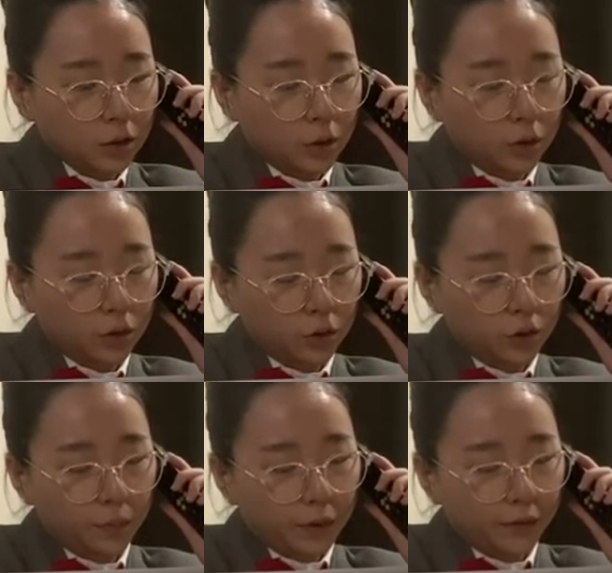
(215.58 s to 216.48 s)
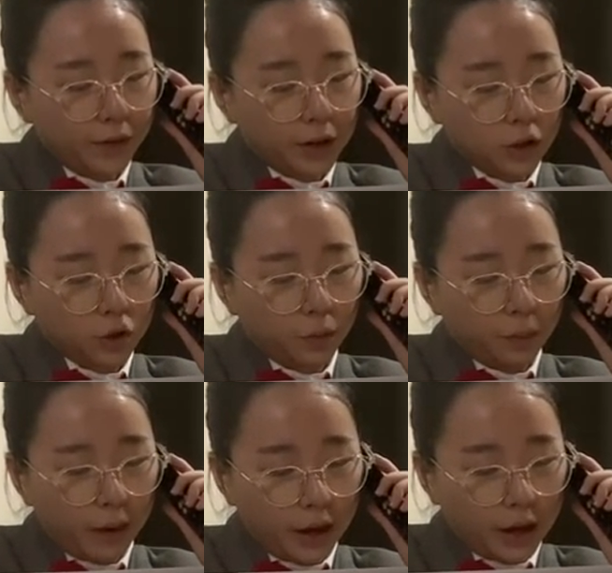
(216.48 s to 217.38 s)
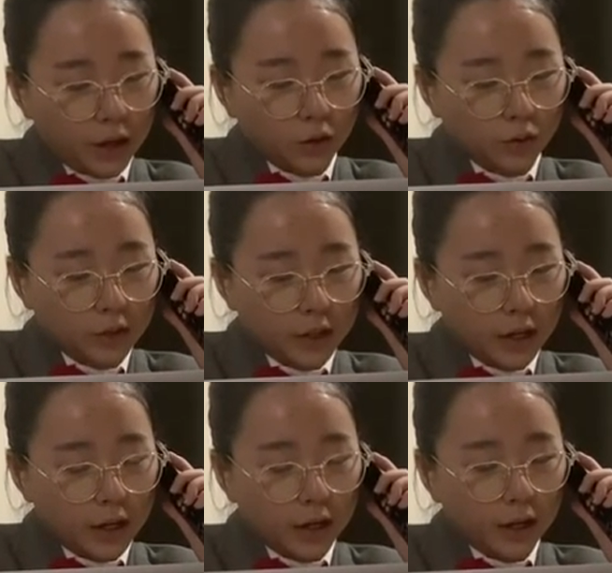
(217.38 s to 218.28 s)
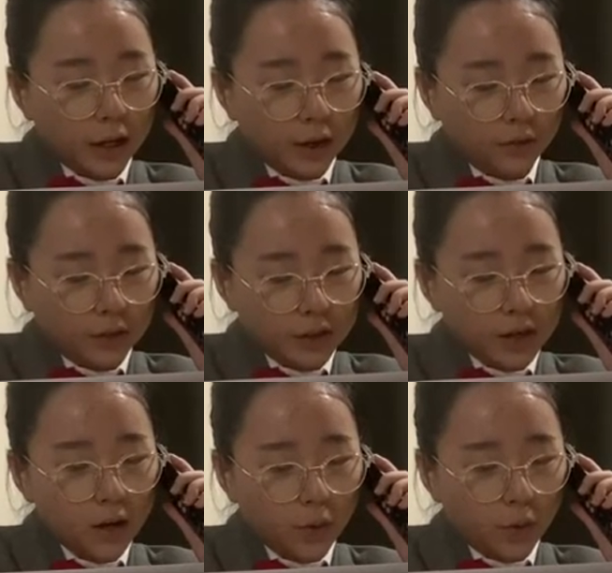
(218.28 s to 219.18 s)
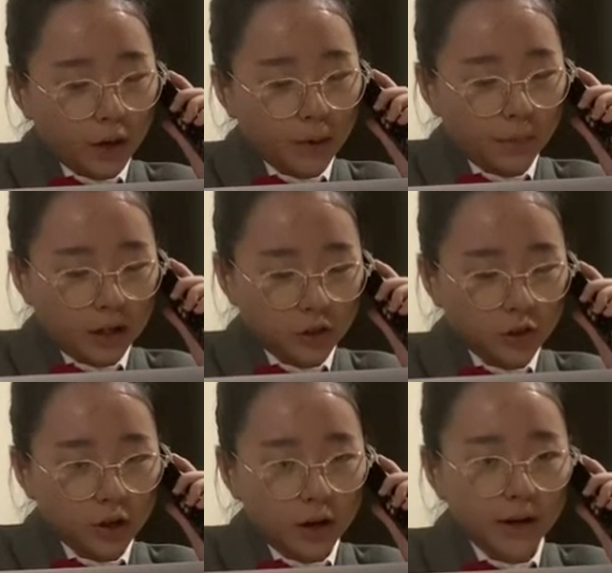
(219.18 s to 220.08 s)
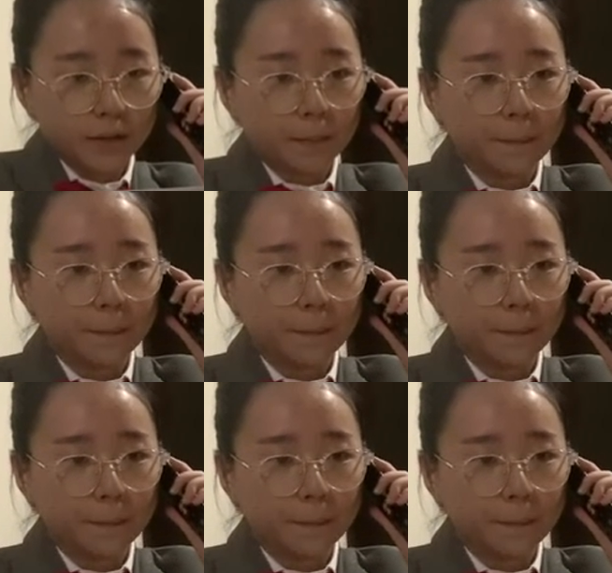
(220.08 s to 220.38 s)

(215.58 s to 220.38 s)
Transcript: So, do you prefer to pay using Visa or MasterCard?